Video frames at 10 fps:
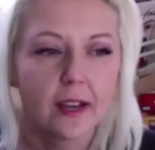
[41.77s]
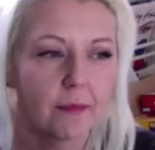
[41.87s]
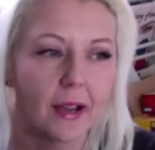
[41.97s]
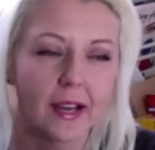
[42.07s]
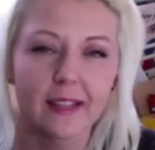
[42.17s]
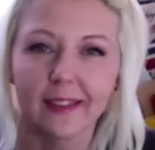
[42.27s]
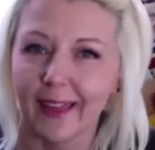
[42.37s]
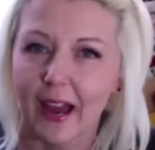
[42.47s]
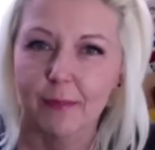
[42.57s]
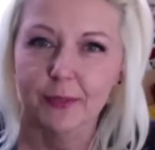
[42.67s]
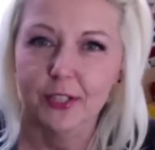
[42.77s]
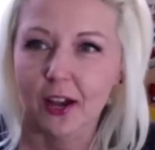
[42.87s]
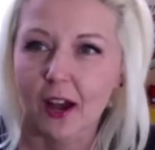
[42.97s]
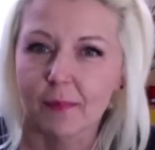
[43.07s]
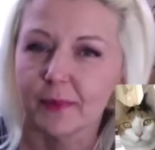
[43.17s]
My
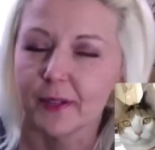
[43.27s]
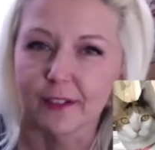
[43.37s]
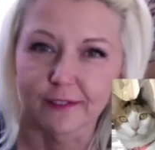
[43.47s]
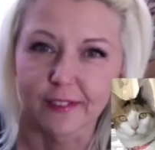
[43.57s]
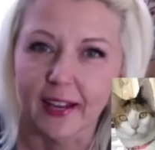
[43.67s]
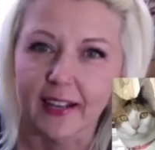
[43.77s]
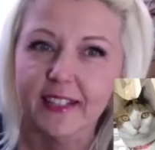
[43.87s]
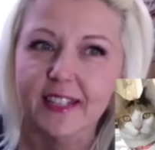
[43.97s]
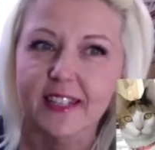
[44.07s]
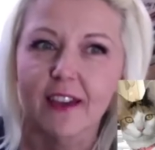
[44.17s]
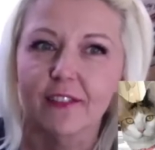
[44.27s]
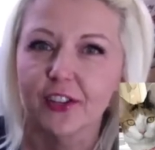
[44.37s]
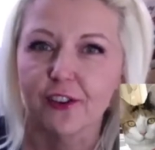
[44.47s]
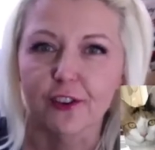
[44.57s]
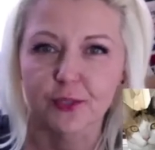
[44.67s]
laptop of like
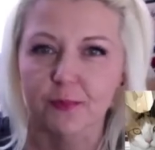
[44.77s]
7 years,